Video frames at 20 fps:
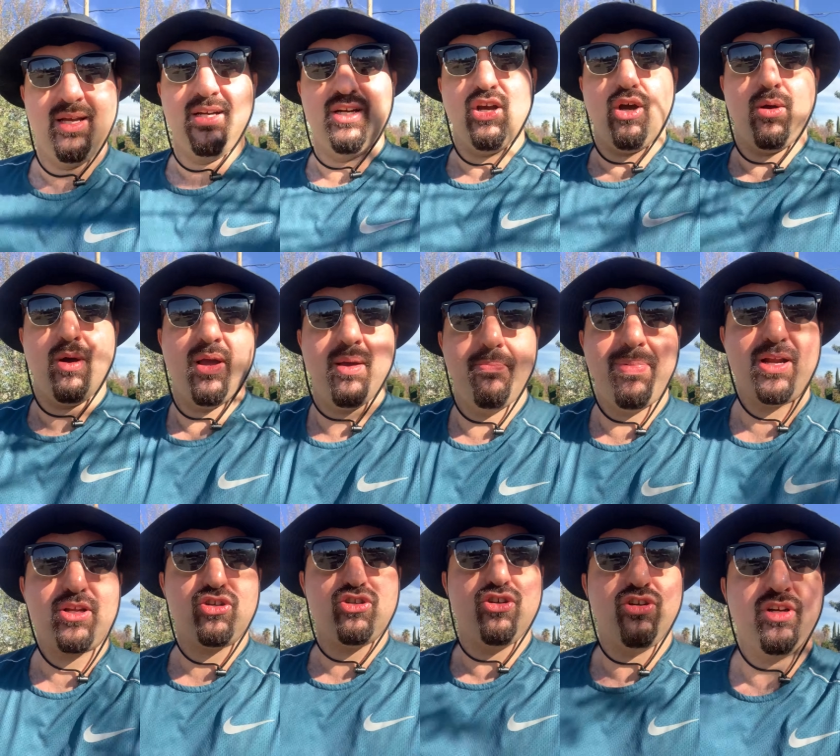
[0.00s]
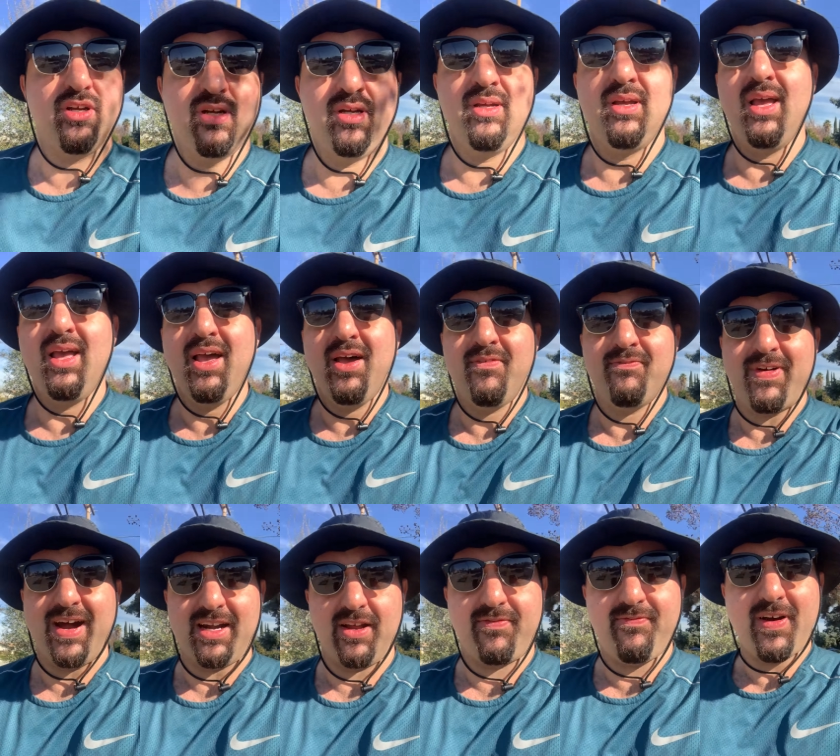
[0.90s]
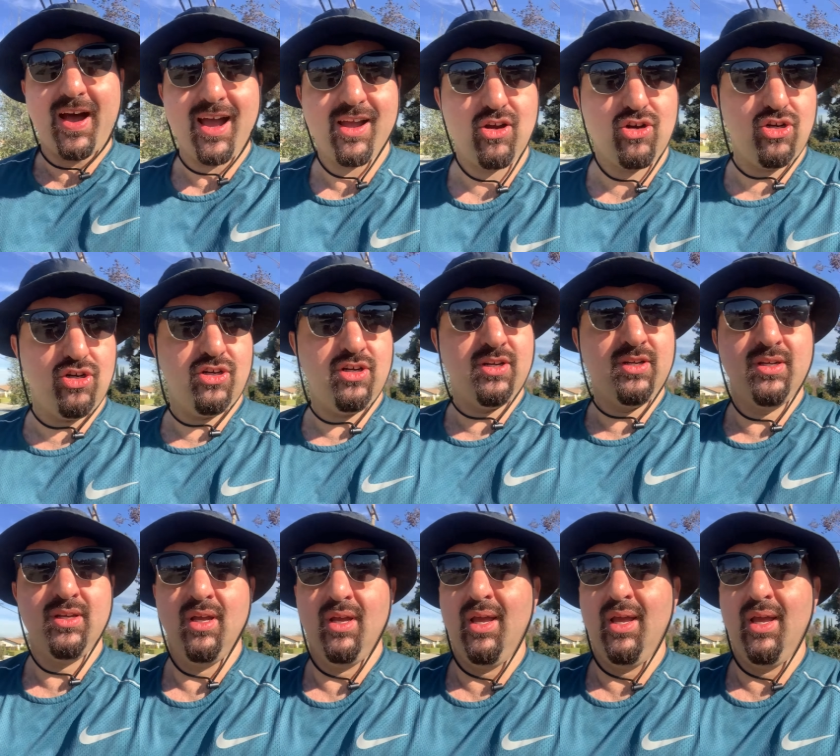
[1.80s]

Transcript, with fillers: you know, better fight a fire.